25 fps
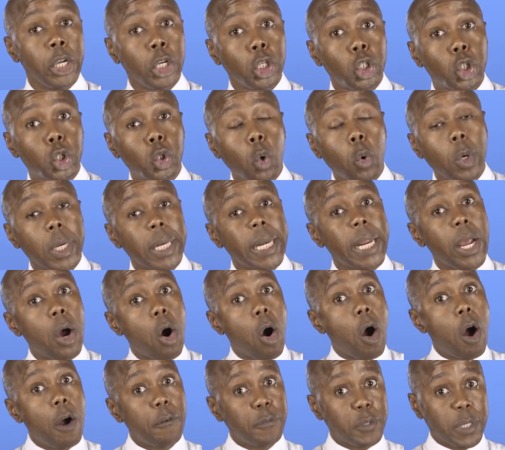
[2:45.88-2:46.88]
Shortly
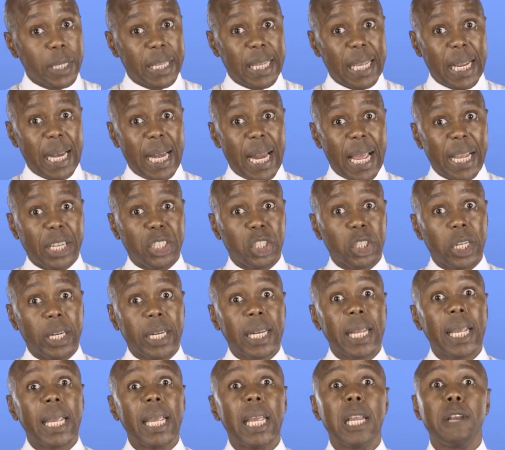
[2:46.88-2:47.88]
after the
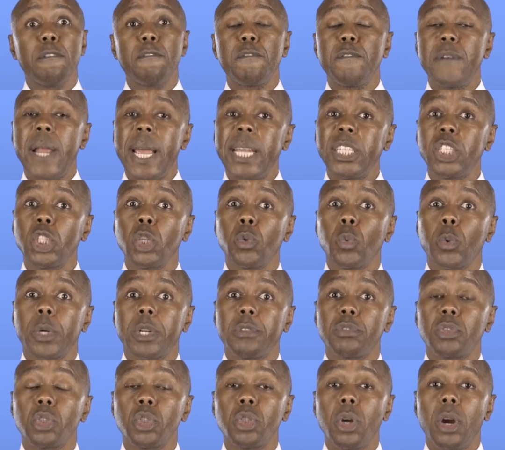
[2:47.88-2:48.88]
election, inflation would
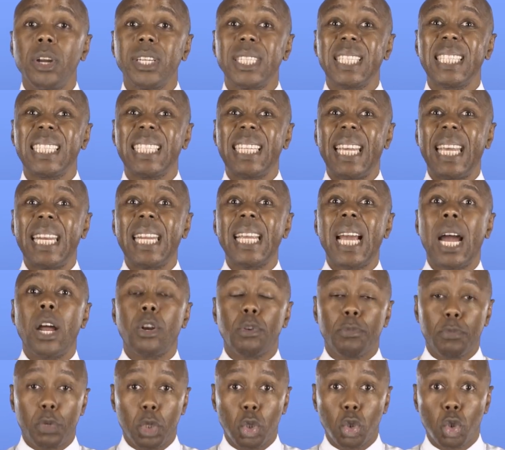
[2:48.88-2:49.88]
have started getting
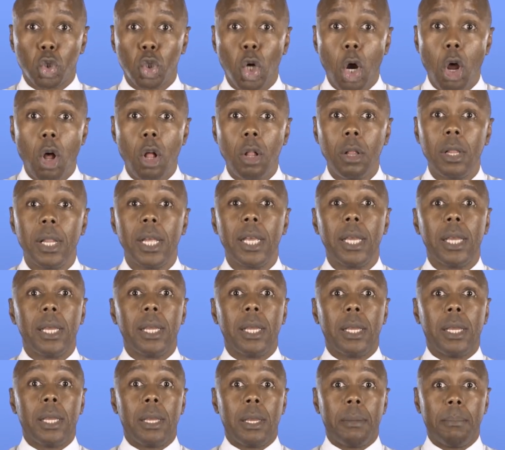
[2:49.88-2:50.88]
out of control.
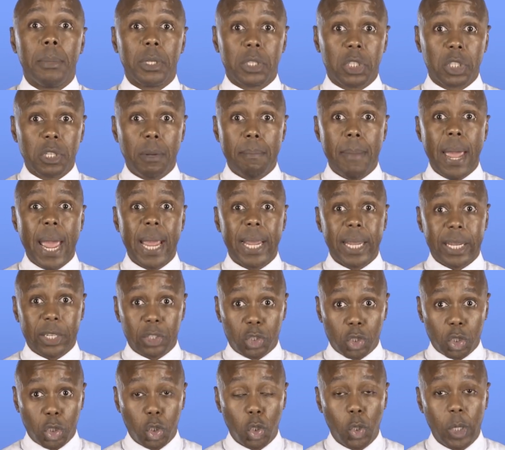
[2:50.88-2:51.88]
Mr. Mack,
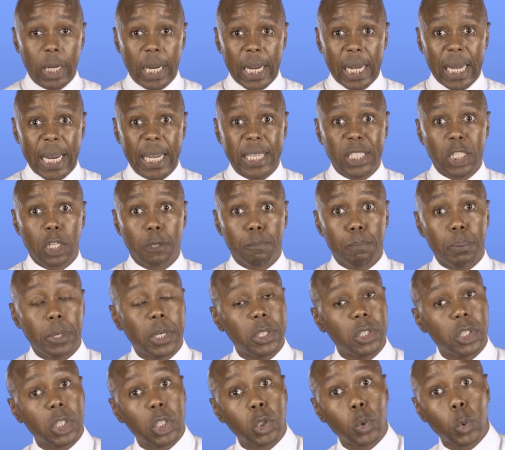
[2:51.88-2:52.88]
as the newly elected
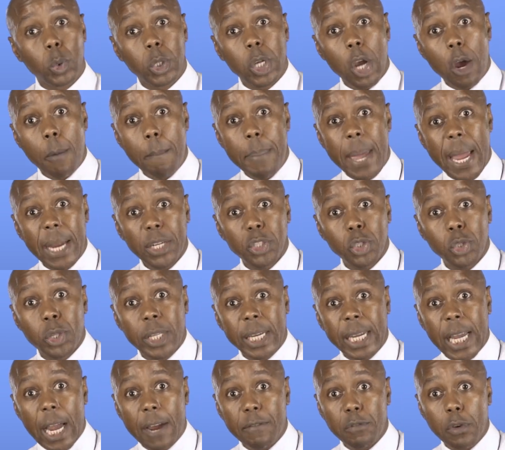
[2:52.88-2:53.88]
president, would go back to
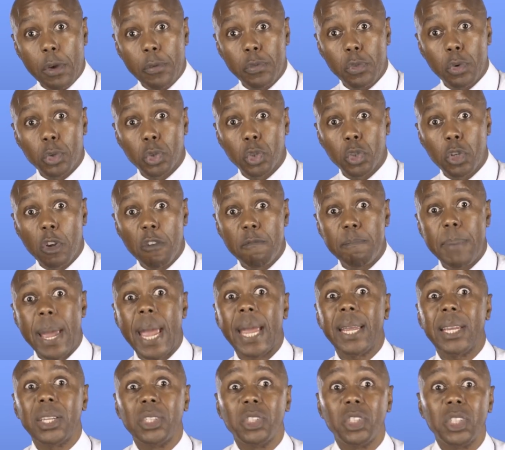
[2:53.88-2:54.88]
the governor of the Reserve
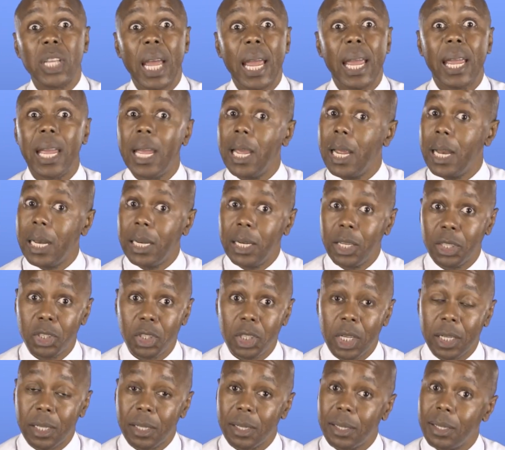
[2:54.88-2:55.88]
Bank and say,
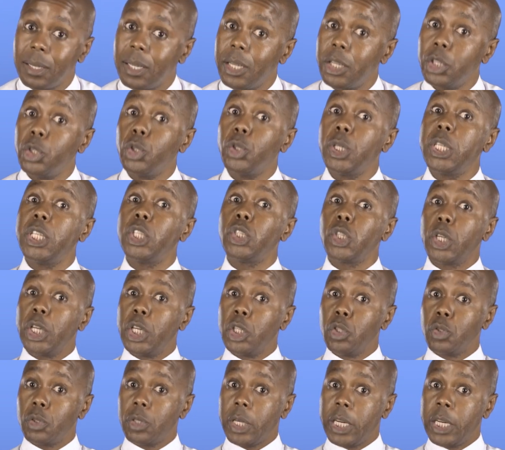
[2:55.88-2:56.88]
listen, you need
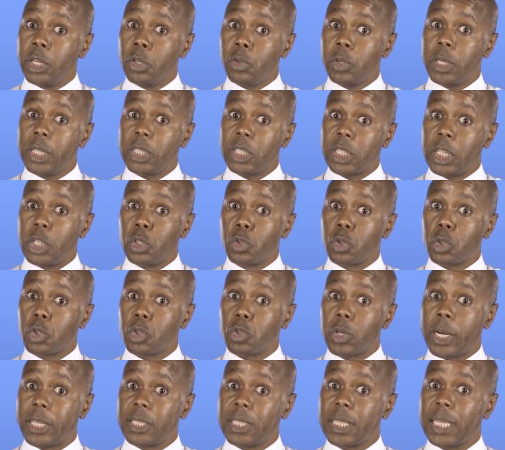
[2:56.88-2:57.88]
to increase
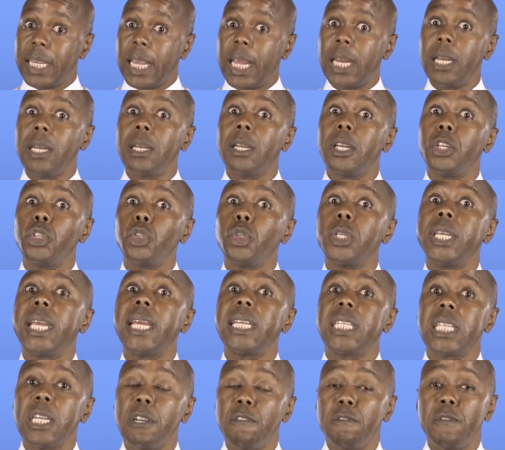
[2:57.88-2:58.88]
interest rates again to
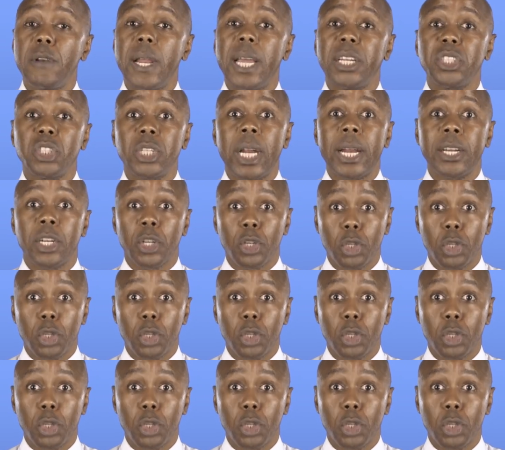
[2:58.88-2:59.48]
get inflation under